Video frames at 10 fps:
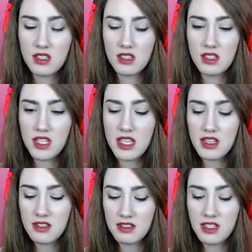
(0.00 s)
Like,
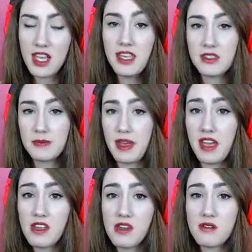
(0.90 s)
lying is bad,
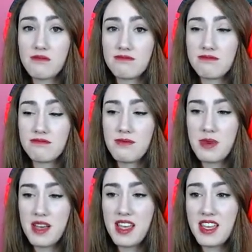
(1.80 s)
yo.
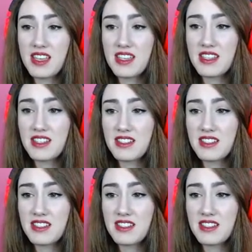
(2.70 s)
But